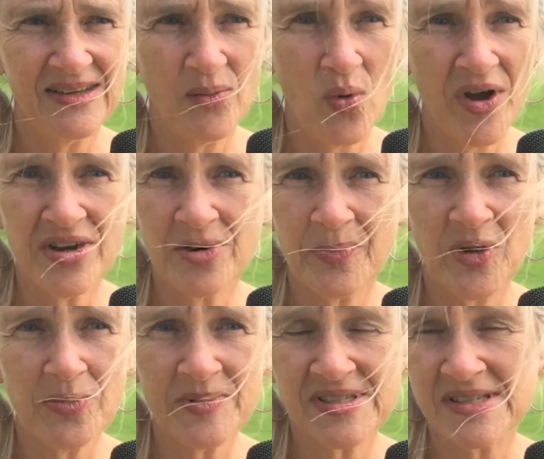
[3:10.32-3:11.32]
your
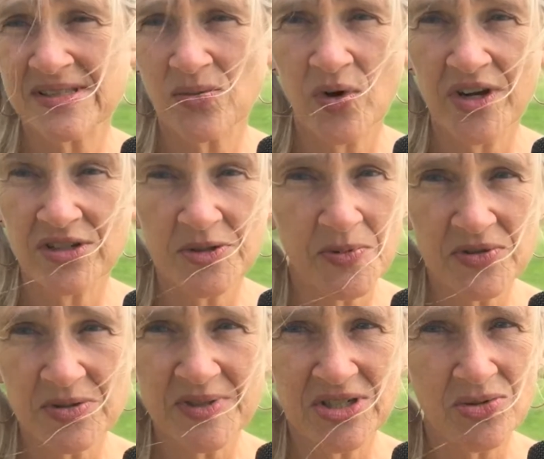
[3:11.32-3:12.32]
purpose is and what you're
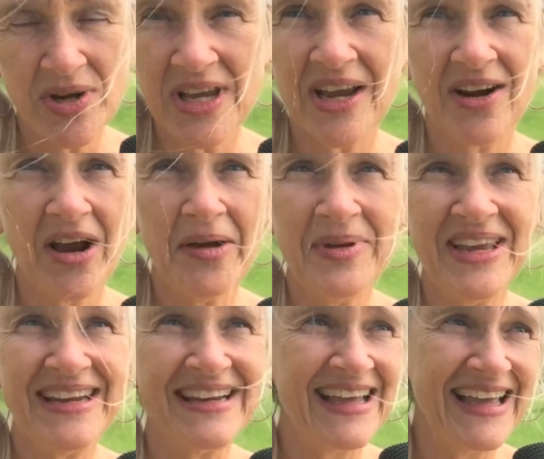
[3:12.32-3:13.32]
supposed to be doing here. I
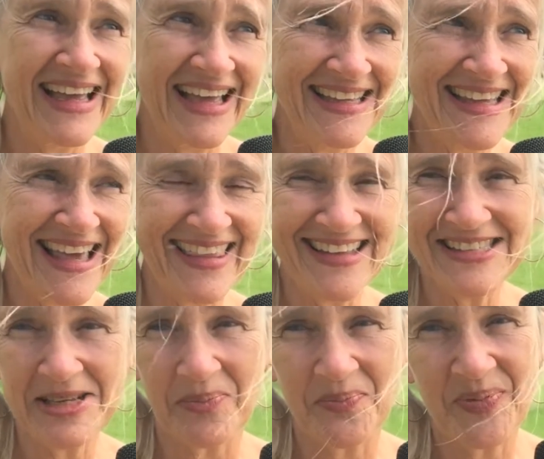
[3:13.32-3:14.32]
mean, yeah,
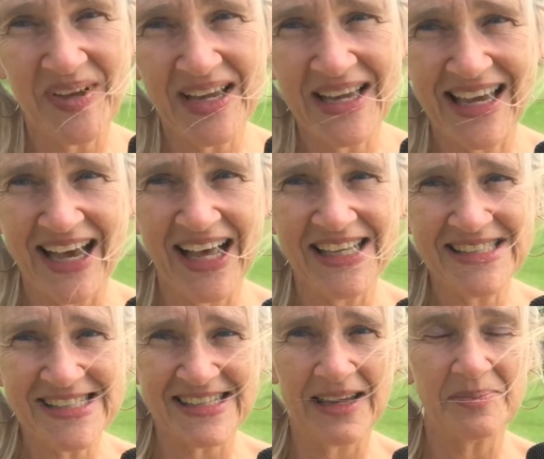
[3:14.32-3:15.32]
that's a big
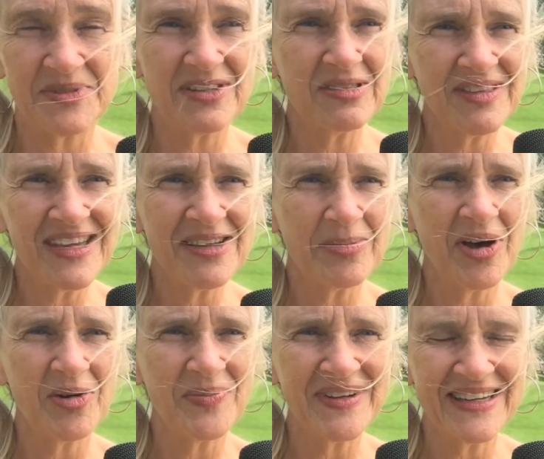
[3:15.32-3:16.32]
concept to think
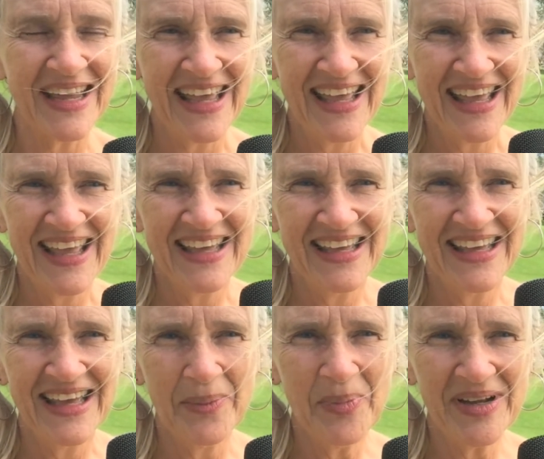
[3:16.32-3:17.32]
about, but
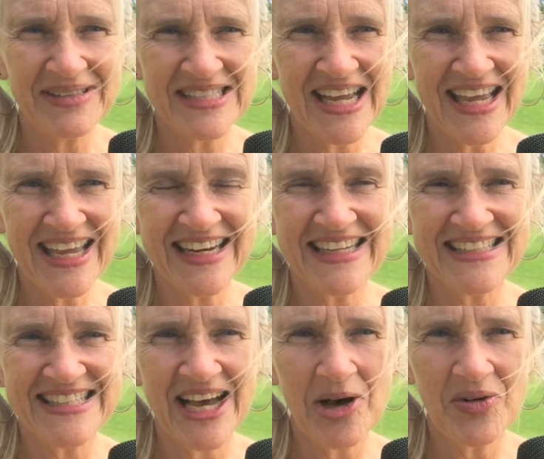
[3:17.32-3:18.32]
taking it
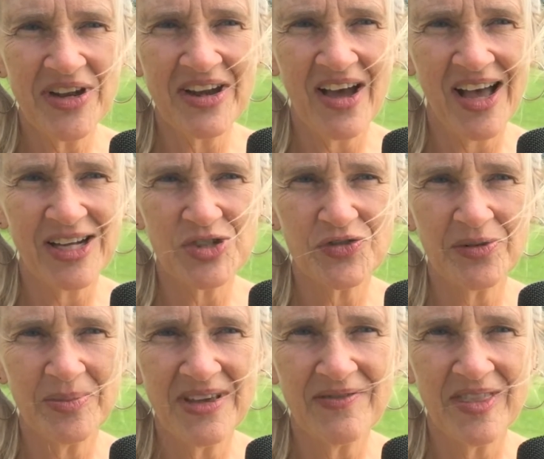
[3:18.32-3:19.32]
down a notch
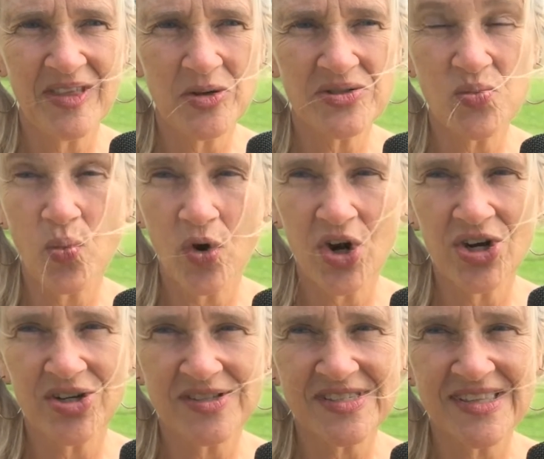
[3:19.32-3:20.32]
from even those
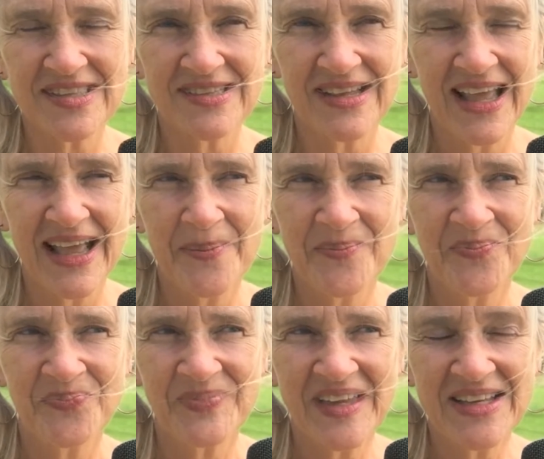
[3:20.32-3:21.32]
words,
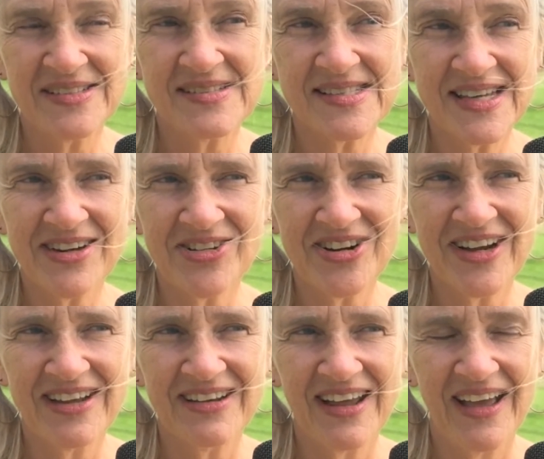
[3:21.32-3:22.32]
consider it